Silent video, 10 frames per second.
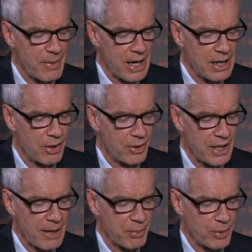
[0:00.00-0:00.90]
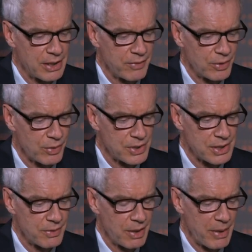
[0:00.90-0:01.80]
may, on that point of yours
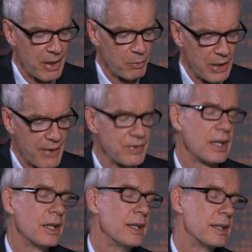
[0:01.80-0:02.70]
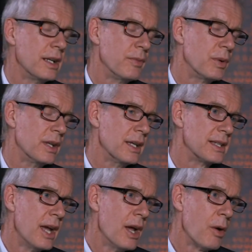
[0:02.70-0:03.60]
about we have to learn to live with
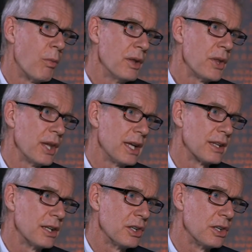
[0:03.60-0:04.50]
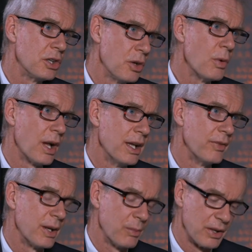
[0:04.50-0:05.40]
this. One thing that you are
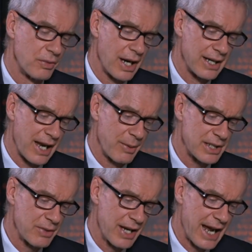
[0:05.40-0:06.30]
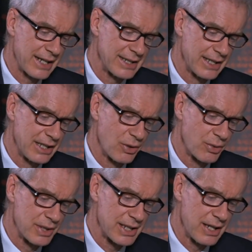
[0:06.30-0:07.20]
living with right now is the reality that
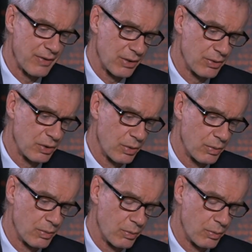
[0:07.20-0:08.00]
you're receiving, or your